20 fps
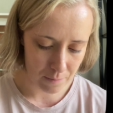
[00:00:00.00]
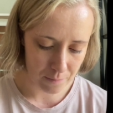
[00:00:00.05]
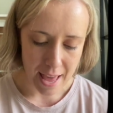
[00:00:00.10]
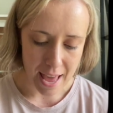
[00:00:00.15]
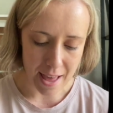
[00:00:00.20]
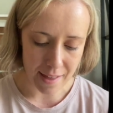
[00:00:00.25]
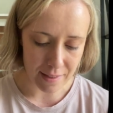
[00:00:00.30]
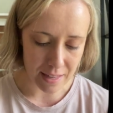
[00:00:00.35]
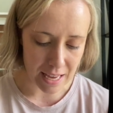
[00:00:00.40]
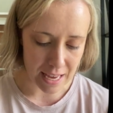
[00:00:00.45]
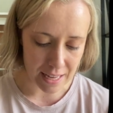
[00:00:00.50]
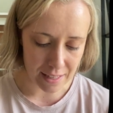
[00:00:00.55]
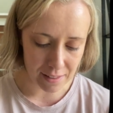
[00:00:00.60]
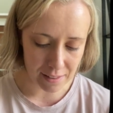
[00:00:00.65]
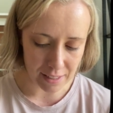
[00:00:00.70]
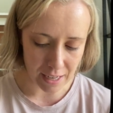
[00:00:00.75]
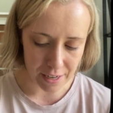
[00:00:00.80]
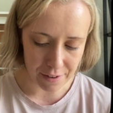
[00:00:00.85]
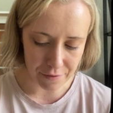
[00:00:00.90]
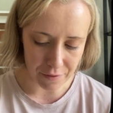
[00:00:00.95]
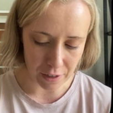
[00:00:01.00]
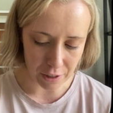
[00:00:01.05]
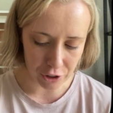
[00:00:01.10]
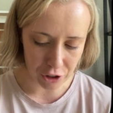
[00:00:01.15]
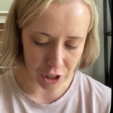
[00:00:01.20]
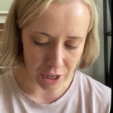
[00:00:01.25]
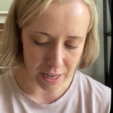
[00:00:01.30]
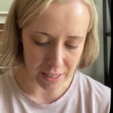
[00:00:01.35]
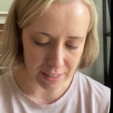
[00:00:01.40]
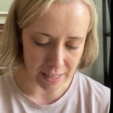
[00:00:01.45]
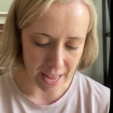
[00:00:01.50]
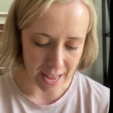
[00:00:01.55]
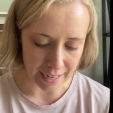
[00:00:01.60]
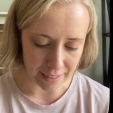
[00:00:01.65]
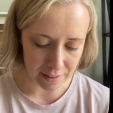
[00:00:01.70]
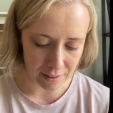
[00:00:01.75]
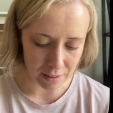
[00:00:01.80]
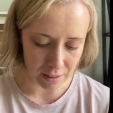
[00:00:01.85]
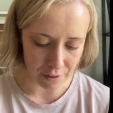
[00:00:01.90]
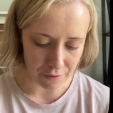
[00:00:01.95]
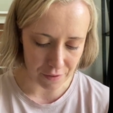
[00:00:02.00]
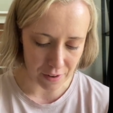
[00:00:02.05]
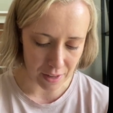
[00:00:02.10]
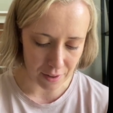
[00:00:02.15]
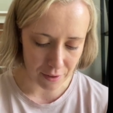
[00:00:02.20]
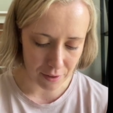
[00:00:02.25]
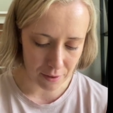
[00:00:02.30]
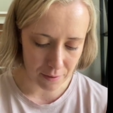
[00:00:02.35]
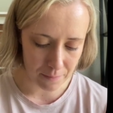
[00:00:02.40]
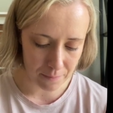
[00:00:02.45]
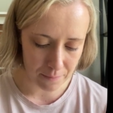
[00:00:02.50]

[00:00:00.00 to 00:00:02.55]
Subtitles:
and the inside function is x to the 5th.